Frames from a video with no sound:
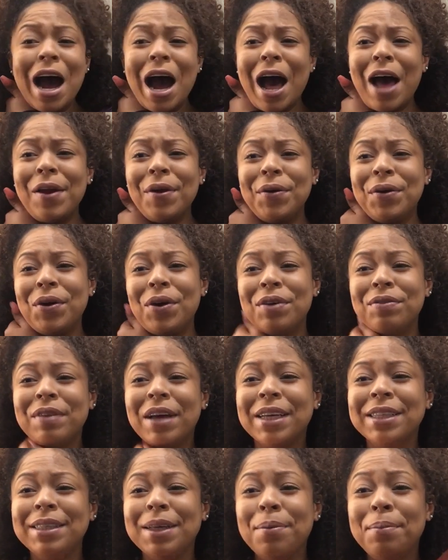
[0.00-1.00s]
I don't know if
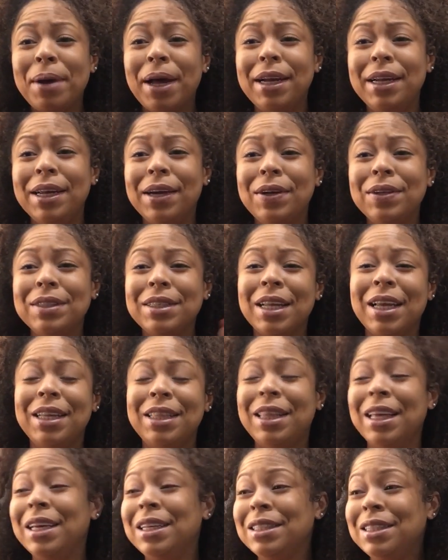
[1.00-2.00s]
that's somebody else,
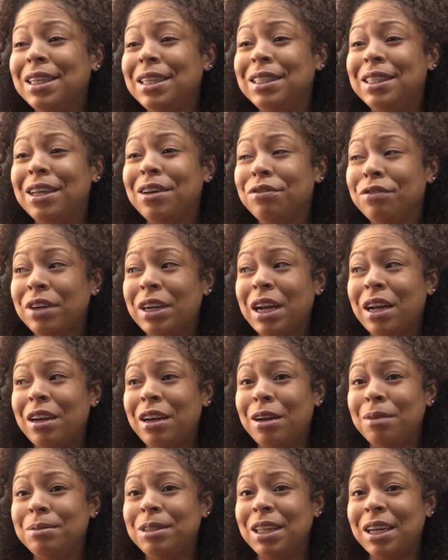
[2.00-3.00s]
like things look different now
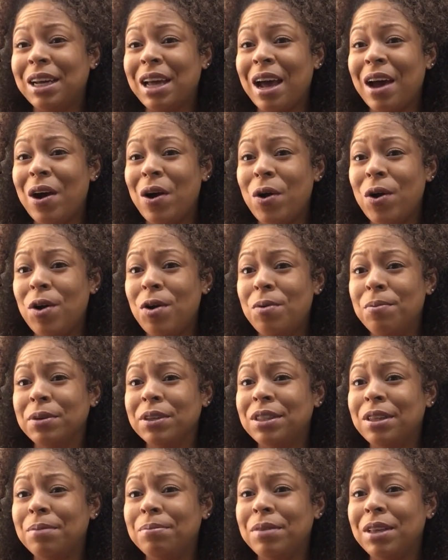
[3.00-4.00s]
that I'm stuck at home or
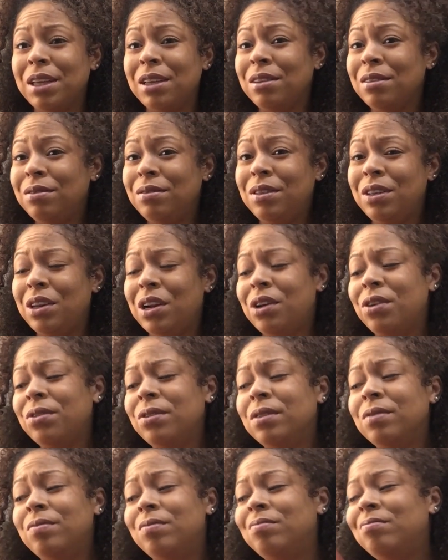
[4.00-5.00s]
something. You
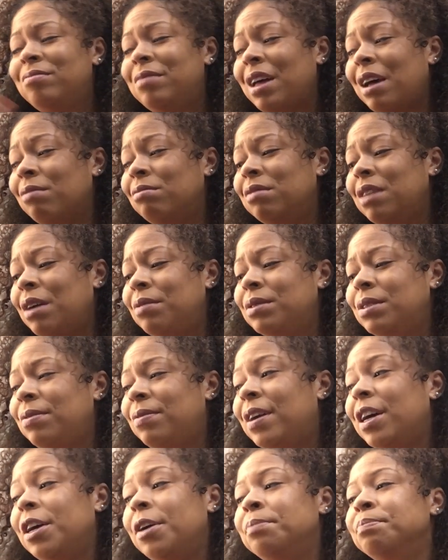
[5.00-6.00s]
know, that was the
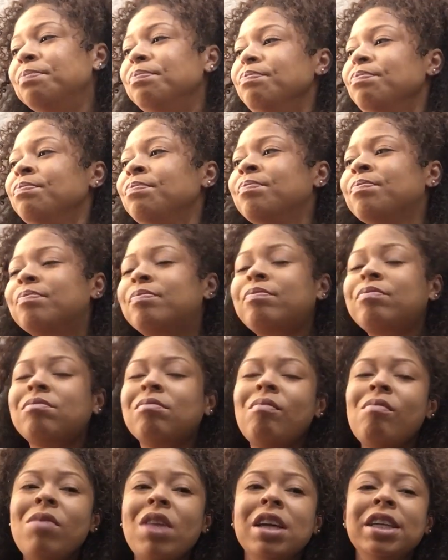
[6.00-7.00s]
vibe.
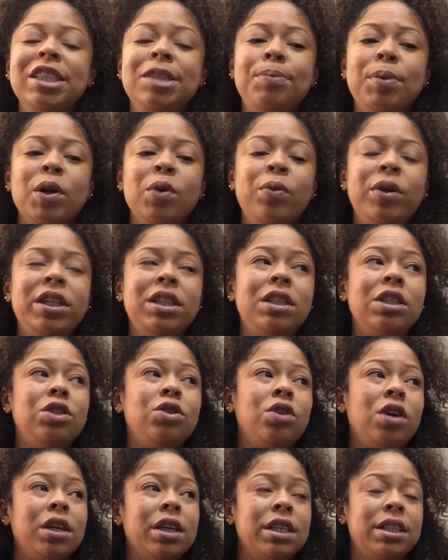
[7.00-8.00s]
Spirit, what is the
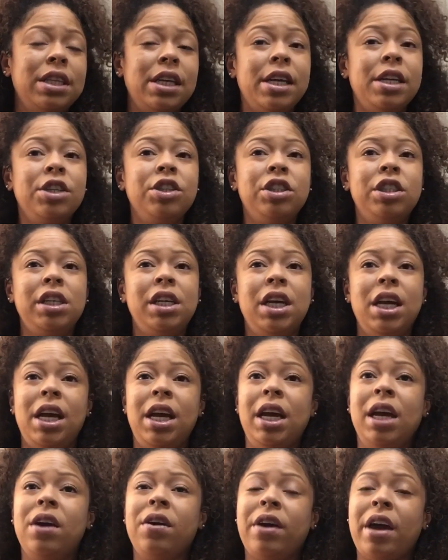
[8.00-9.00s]
strongest
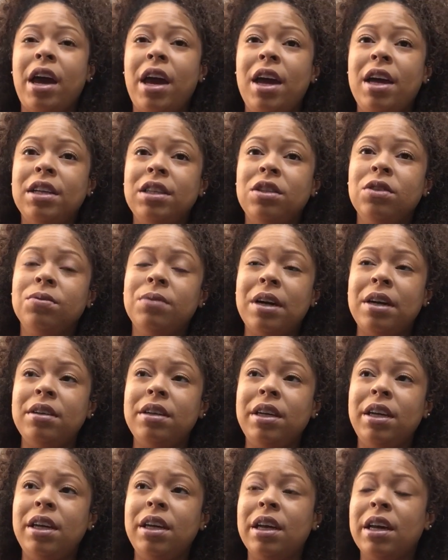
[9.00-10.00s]
energy, okay,
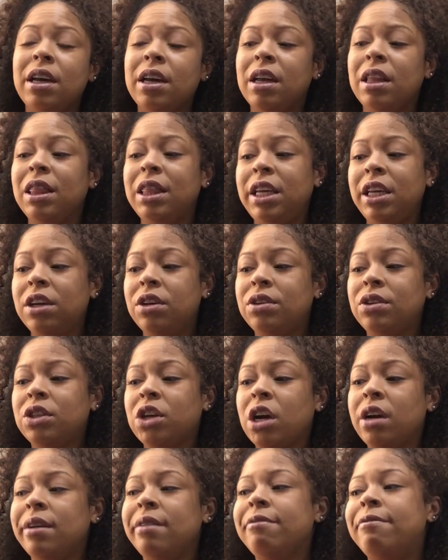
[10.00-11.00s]
surrounding Leo's
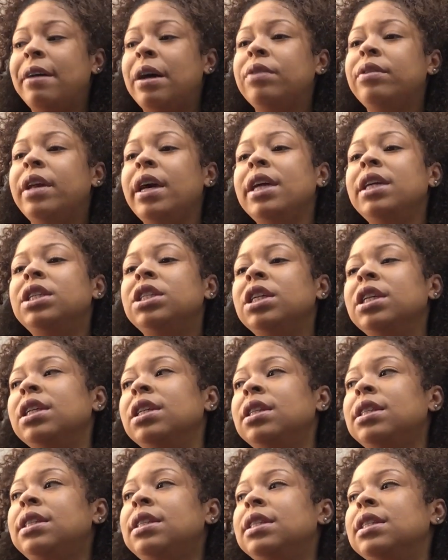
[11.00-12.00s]
current
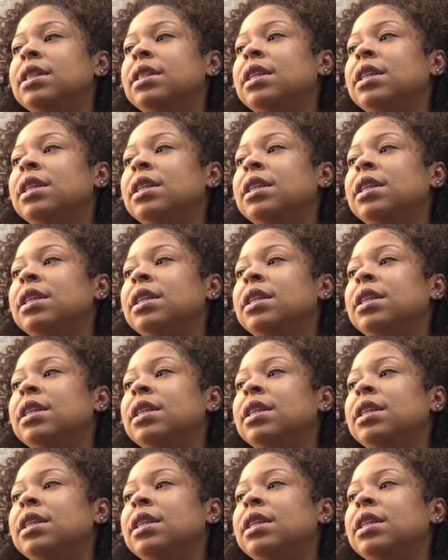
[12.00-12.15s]
foundations?